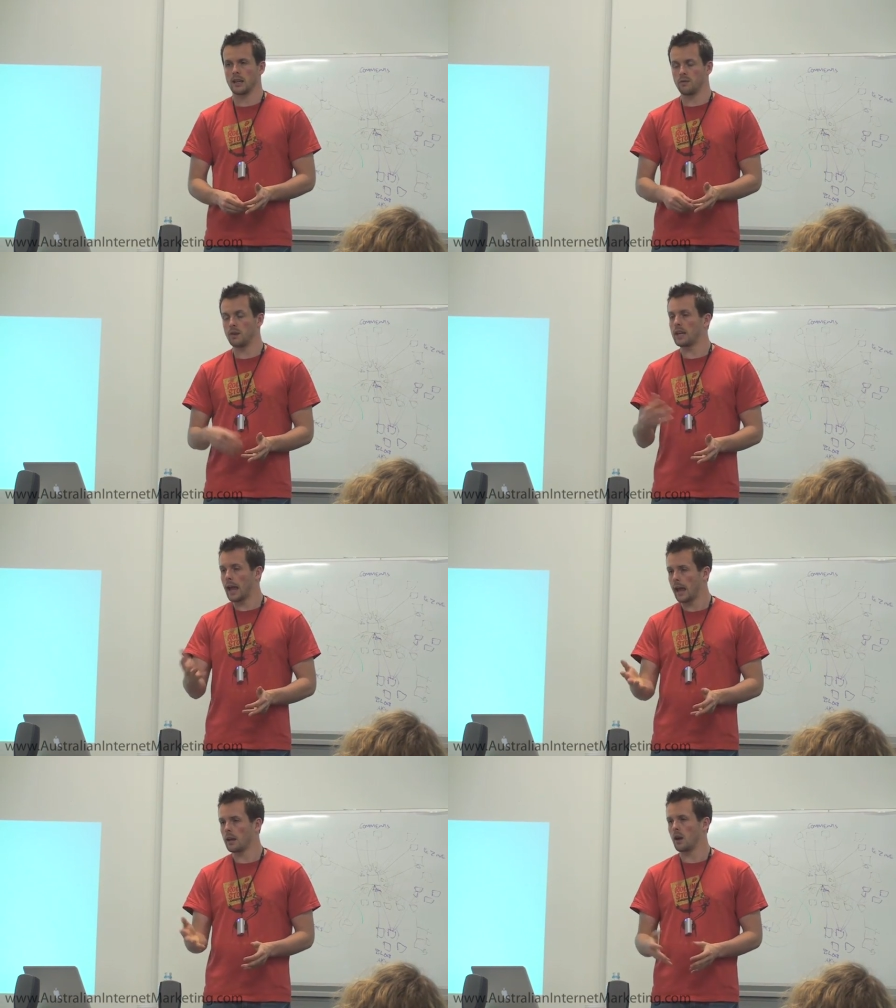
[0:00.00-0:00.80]
If you
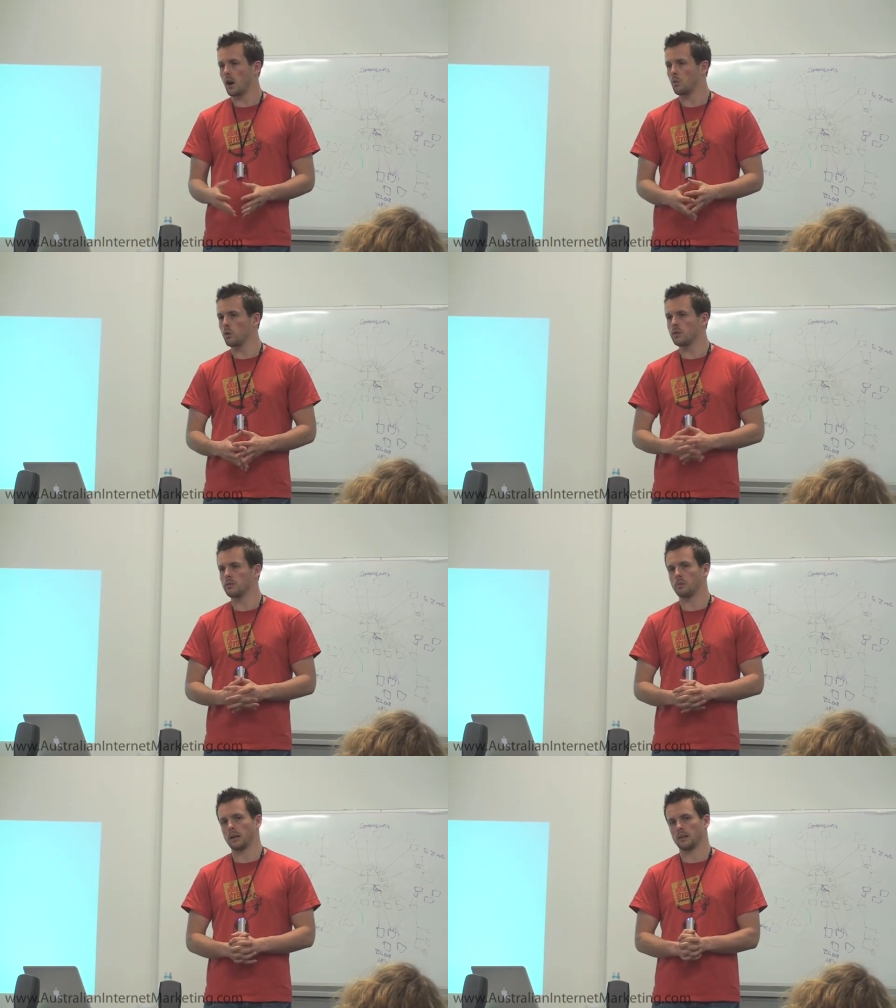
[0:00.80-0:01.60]
can, I
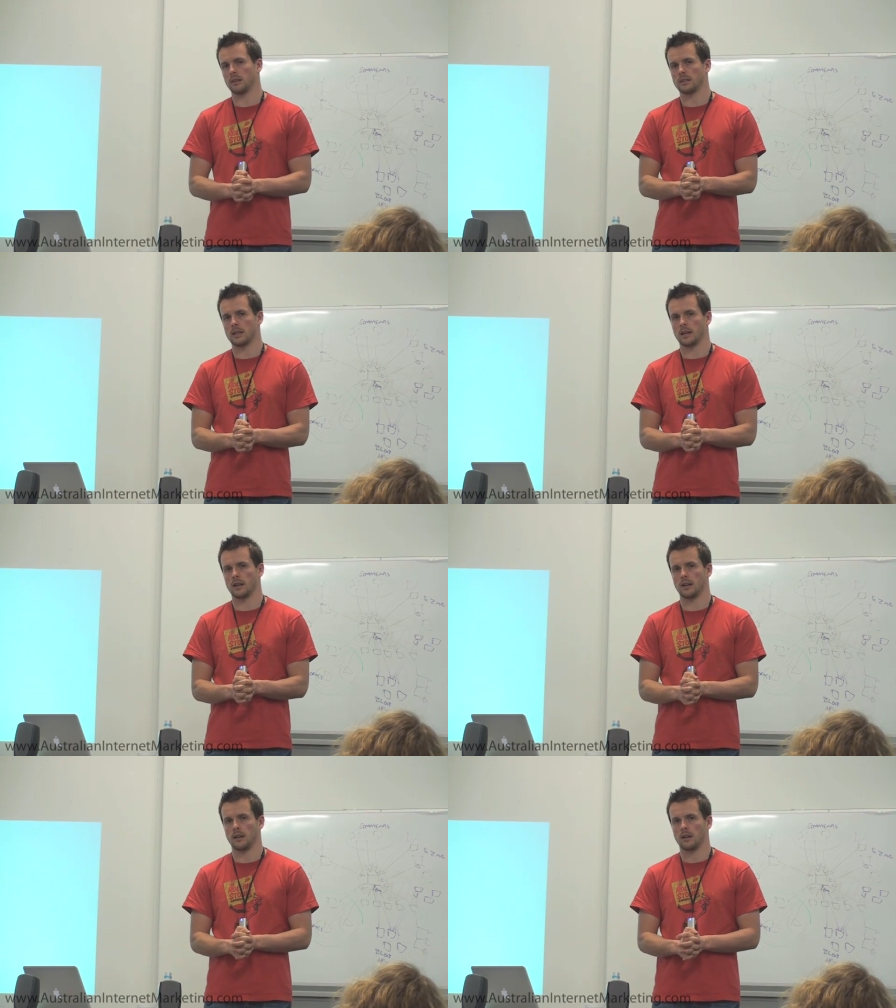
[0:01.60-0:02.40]
would, but
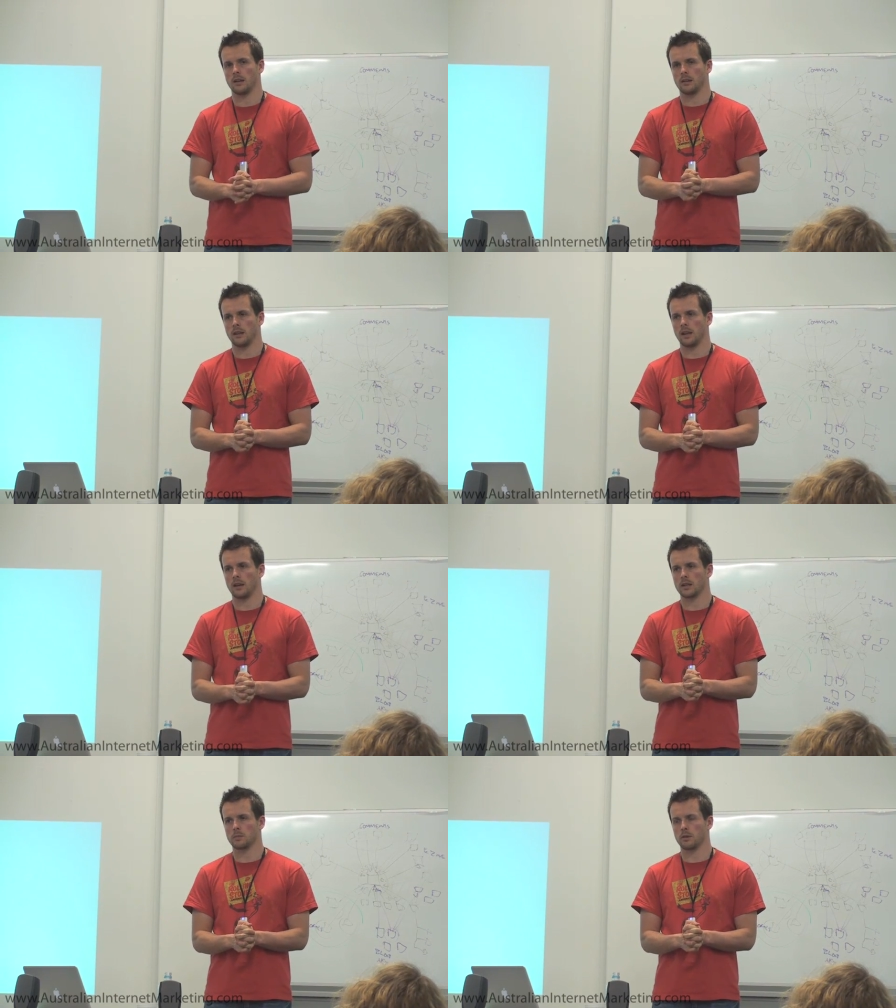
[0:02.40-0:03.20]
uh,
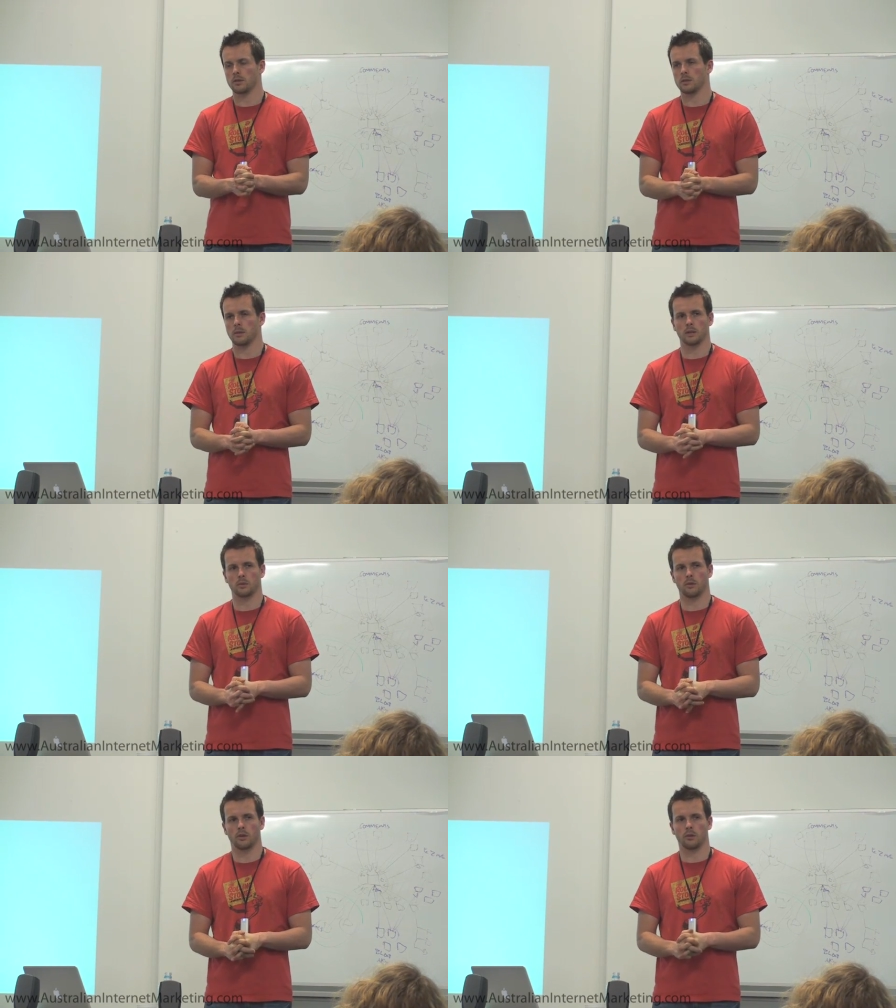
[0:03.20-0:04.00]
yeah, I suppose it depends
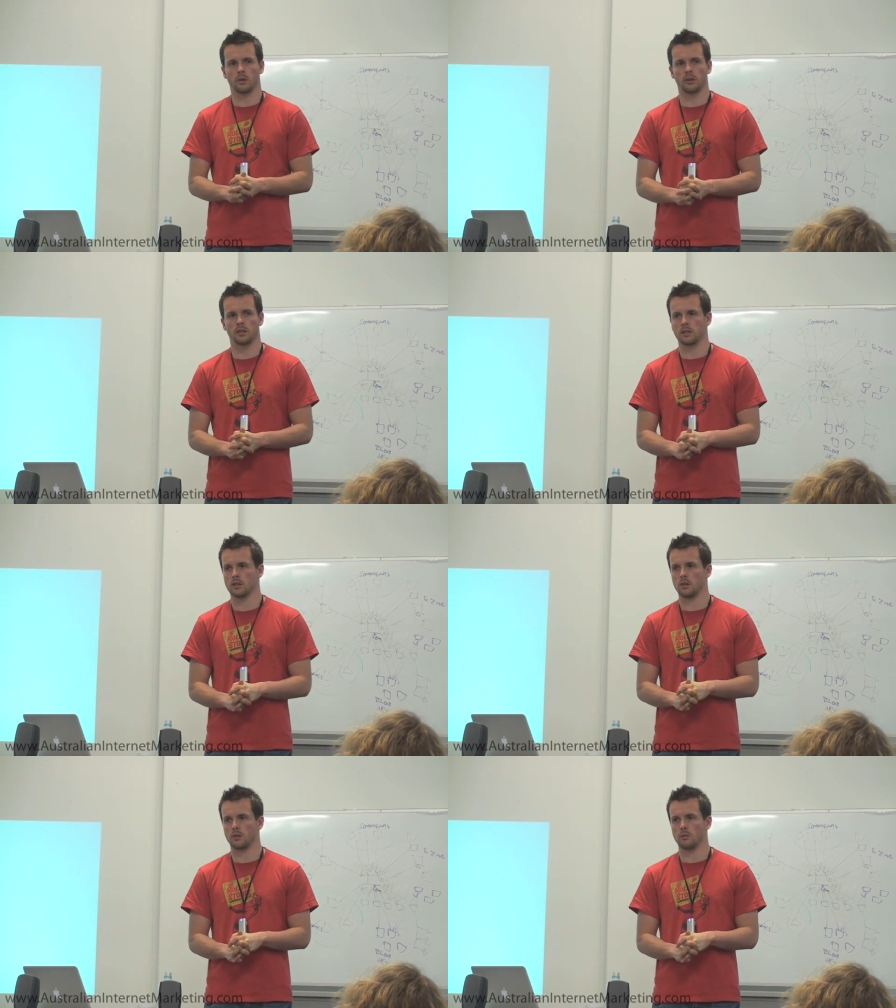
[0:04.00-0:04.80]
whether or not you want to list
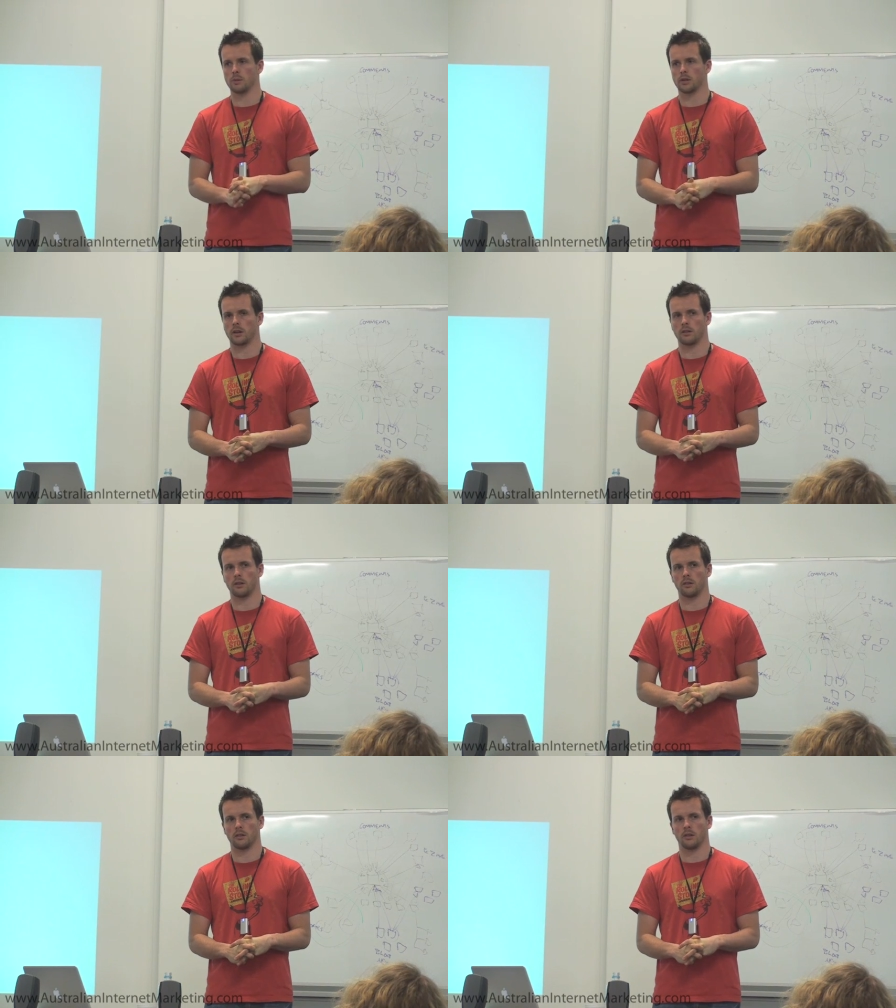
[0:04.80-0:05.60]
your website or
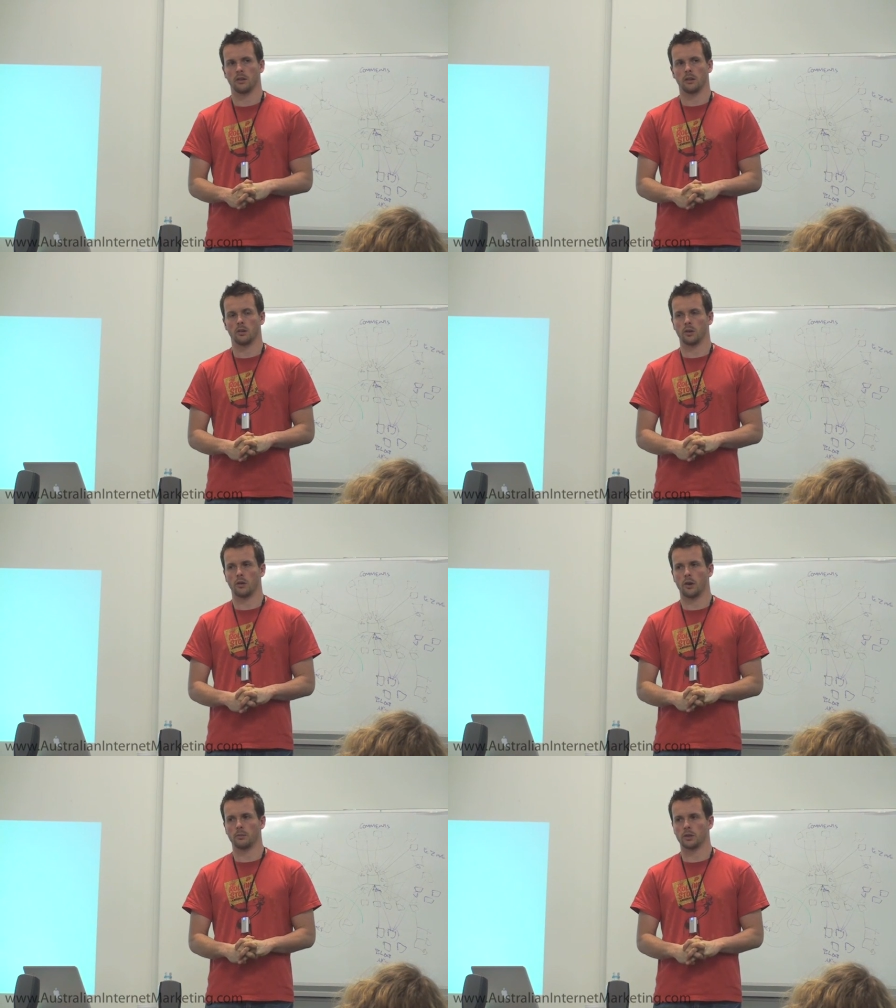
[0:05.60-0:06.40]
not, or
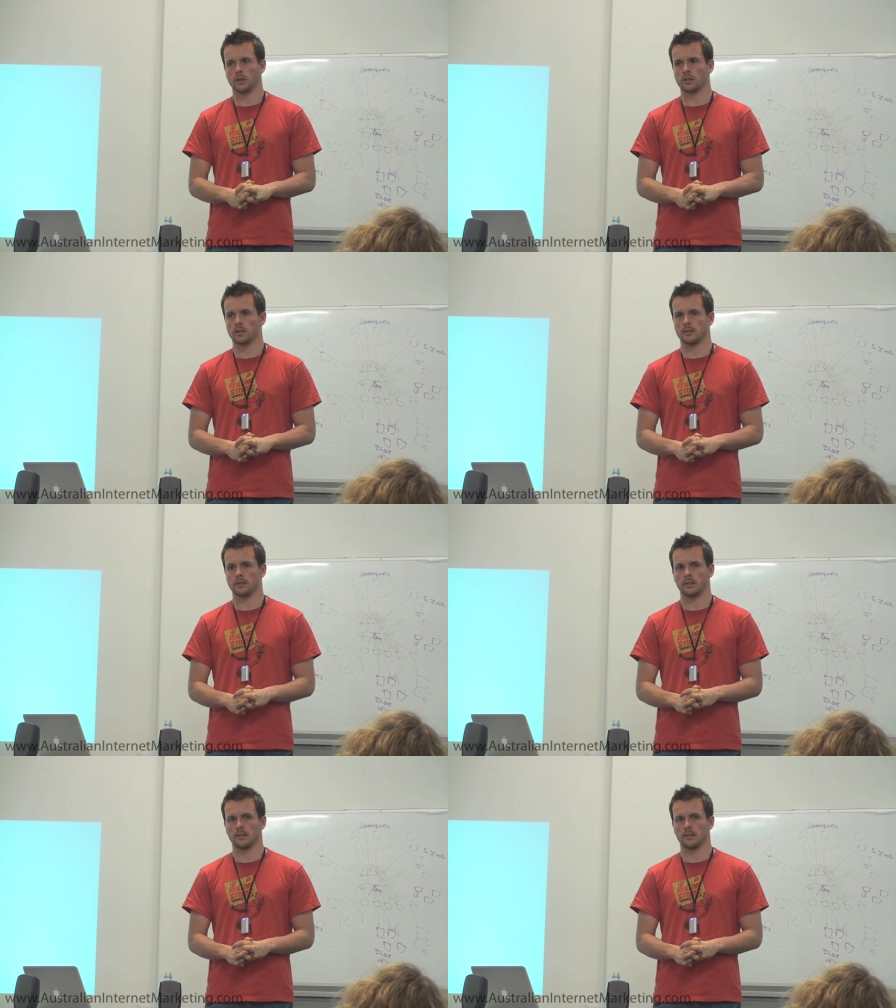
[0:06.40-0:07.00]
your home address.